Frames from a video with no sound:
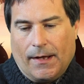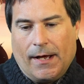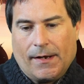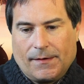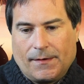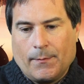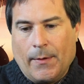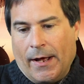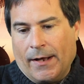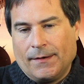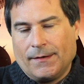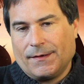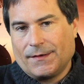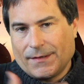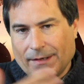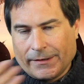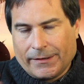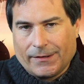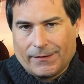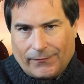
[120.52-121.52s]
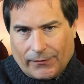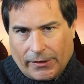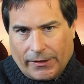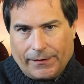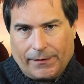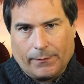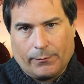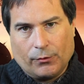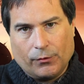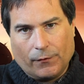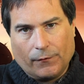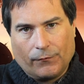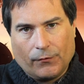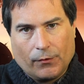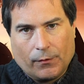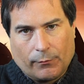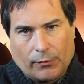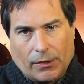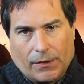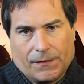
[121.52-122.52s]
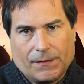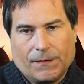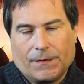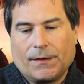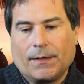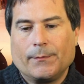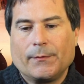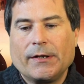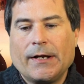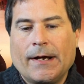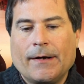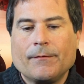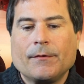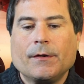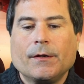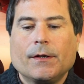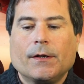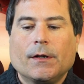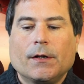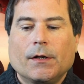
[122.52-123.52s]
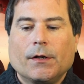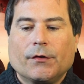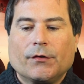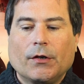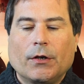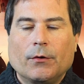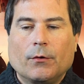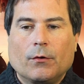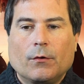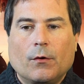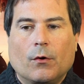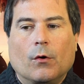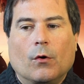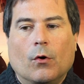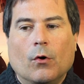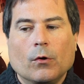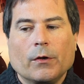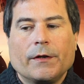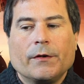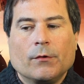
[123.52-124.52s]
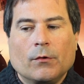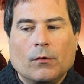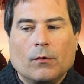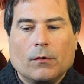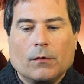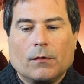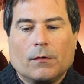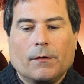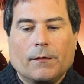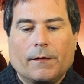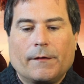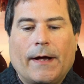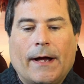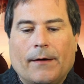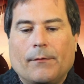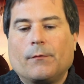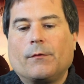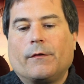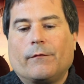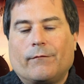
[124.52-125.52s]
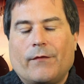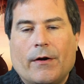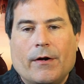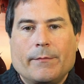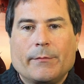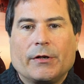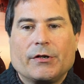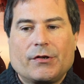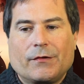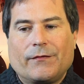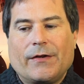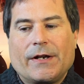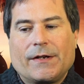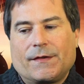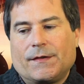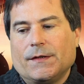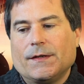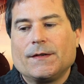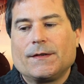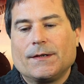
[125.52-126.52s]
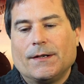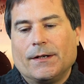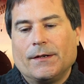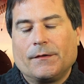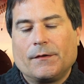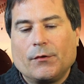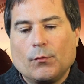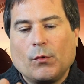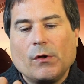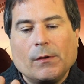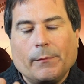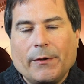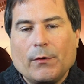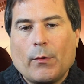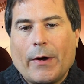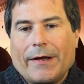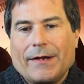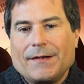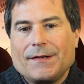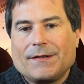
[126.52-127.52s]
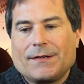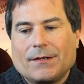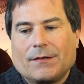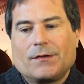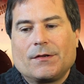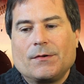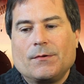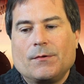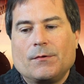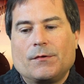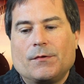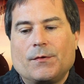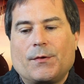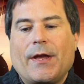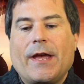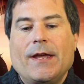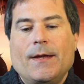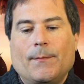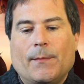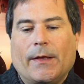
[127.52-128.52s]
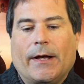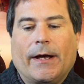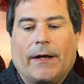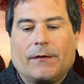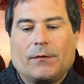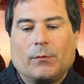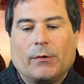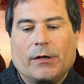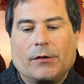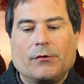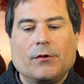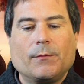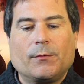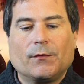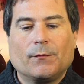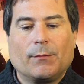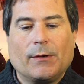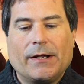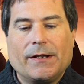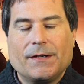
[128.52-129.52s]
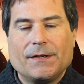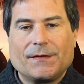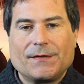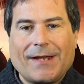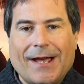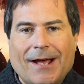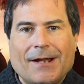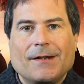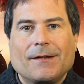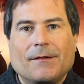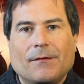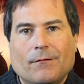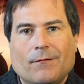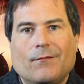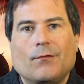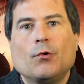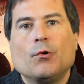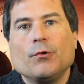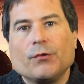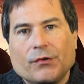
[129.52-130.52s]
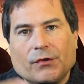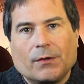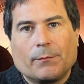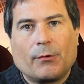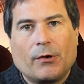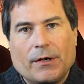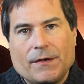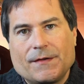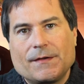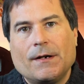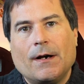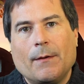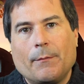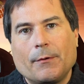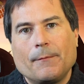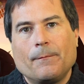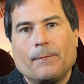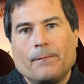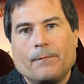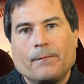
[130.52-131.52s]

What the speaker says: that demand is satisfied, the food prices come down. So all in all, that very much affects it. And there will be ways to game that, where groups of players can force the price up